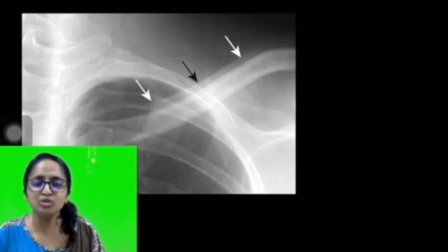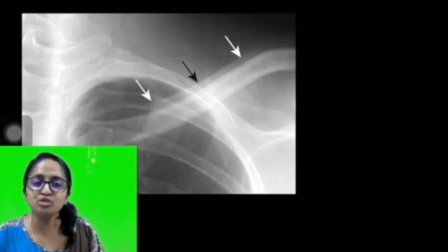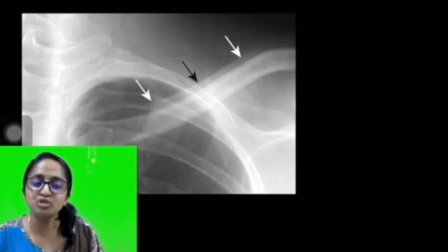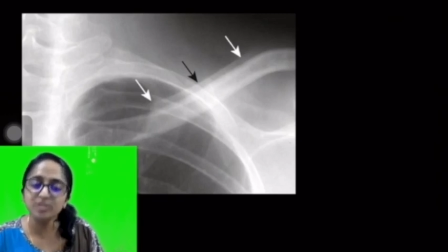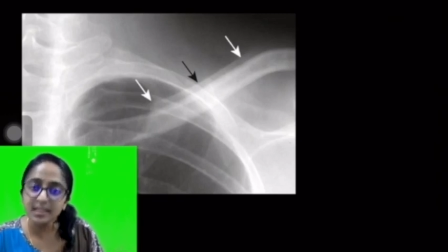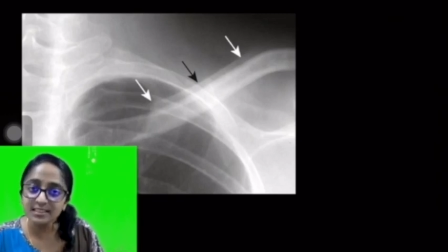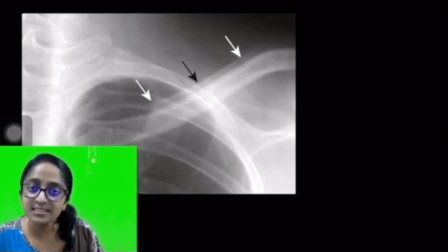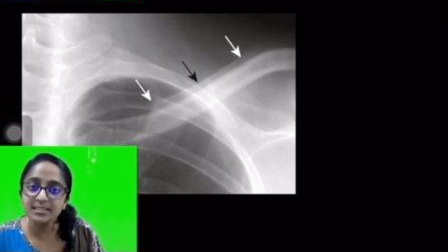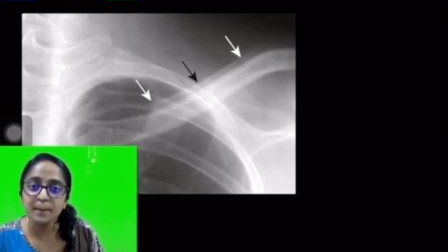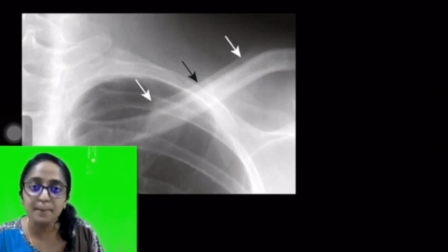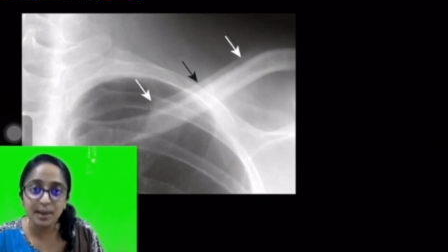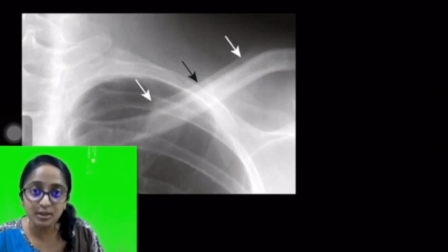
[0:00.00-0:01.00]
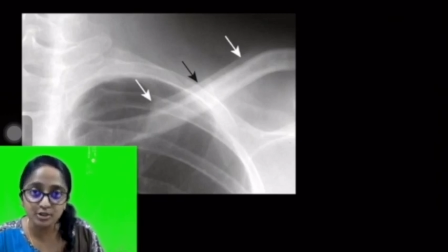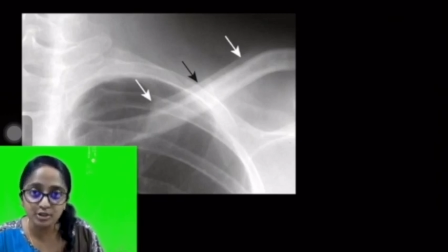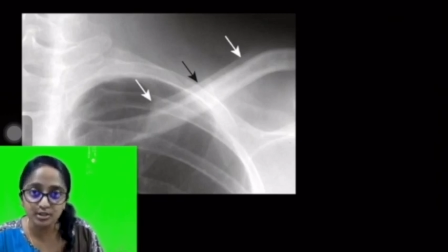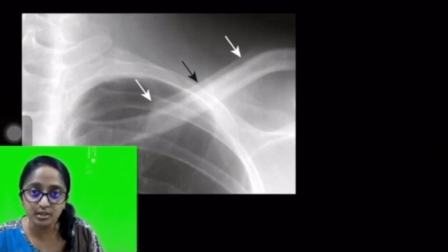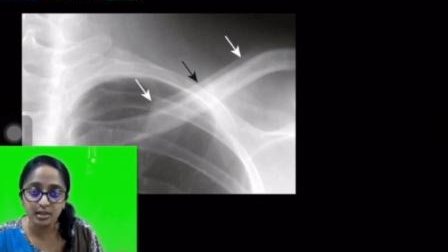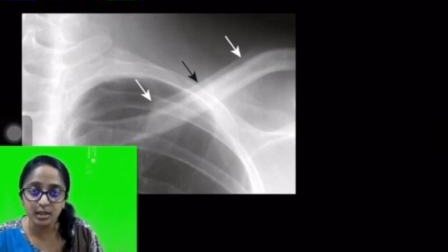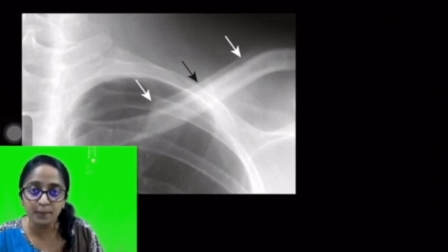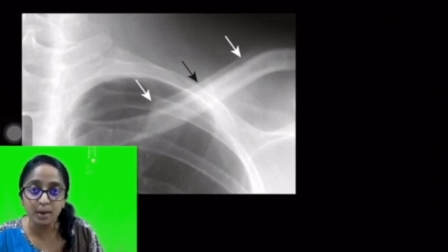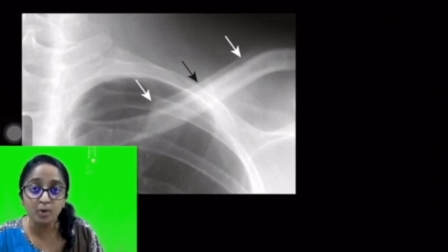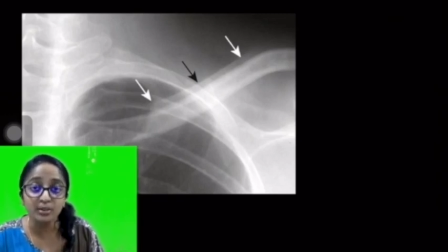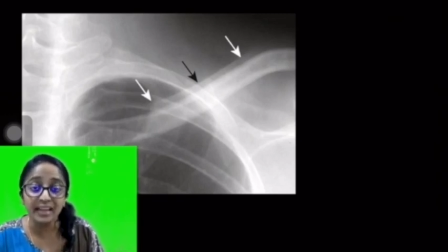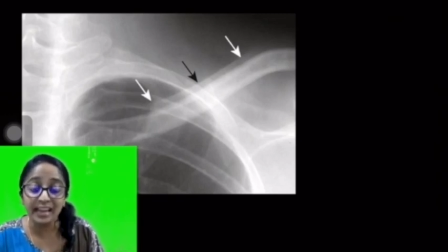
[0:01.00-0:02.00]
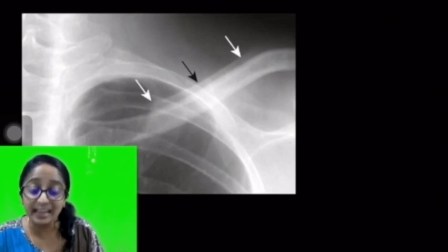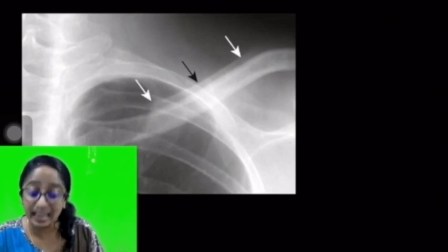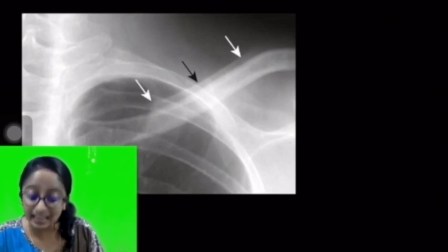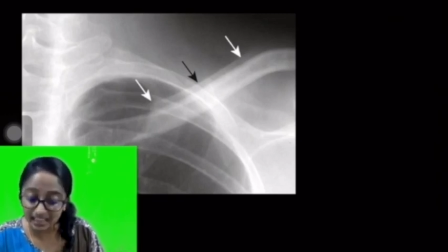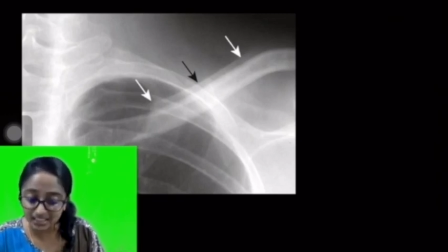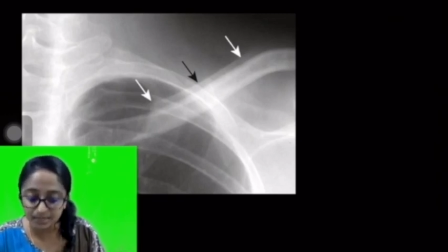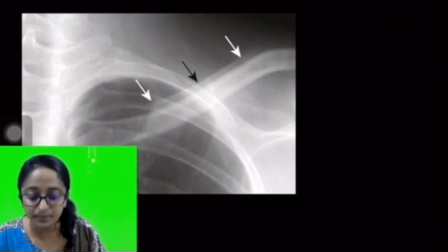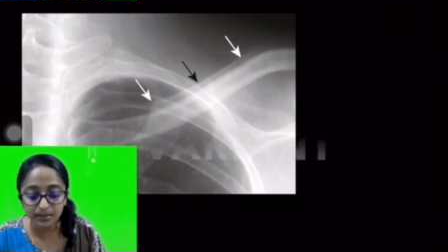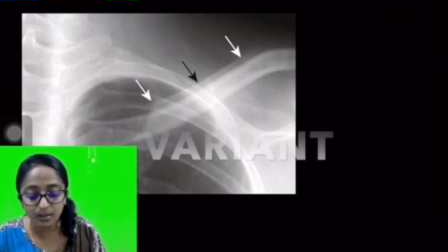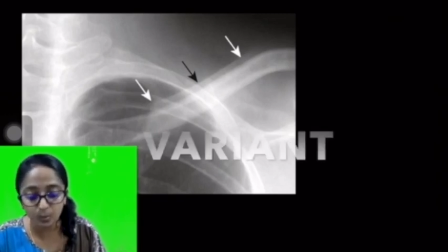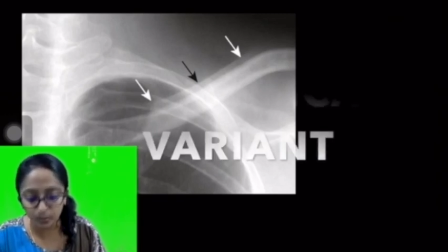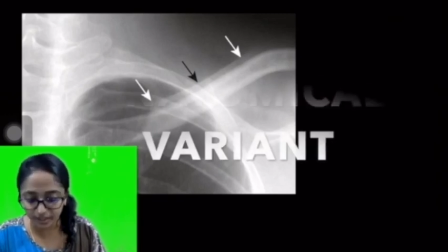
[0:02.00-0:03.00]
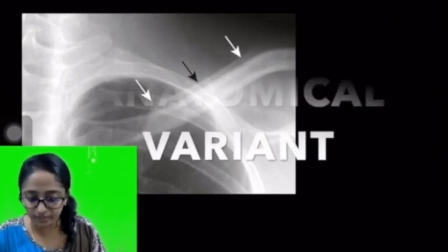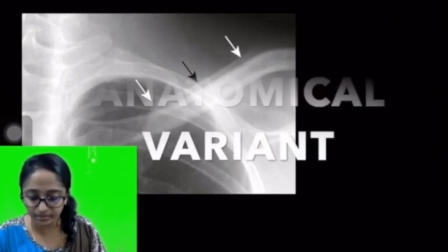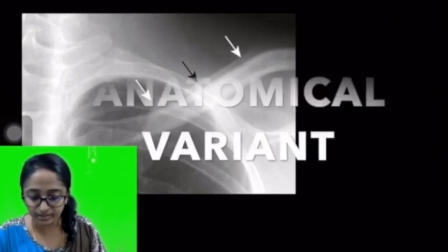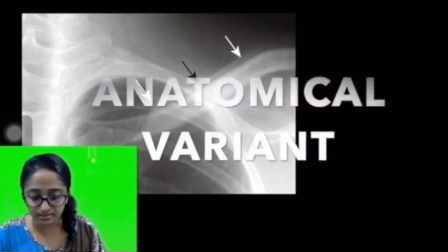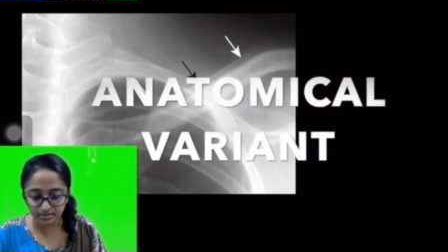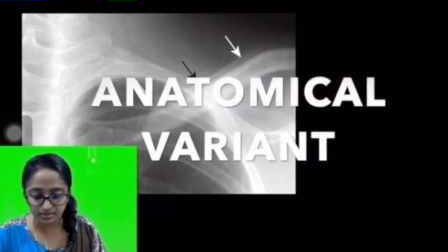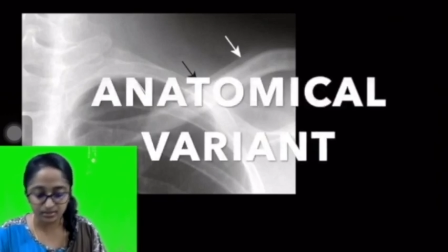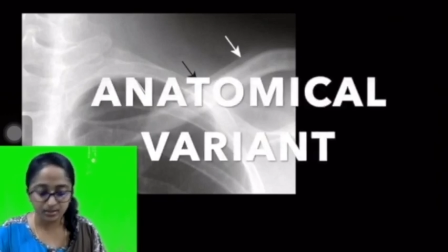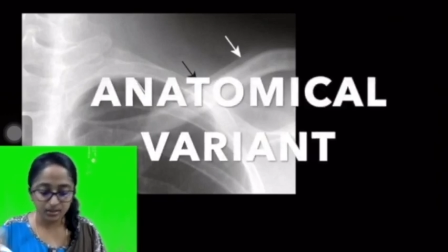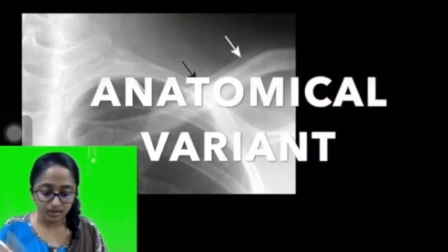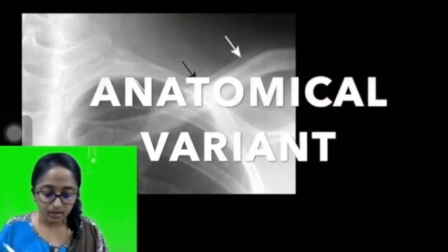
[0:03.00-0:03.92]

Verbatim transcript: me to just mention about an anatomical variant.